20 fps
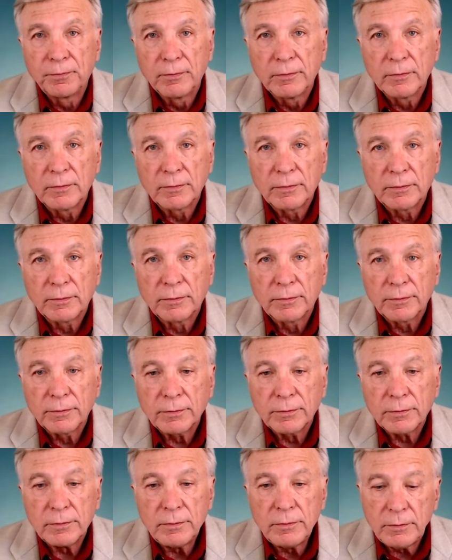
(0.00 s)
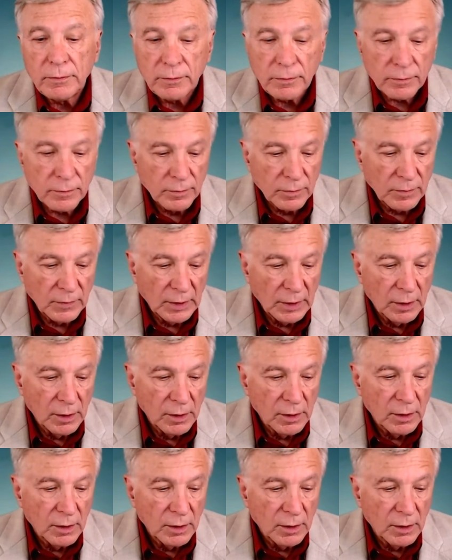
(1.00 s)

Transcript: (silence)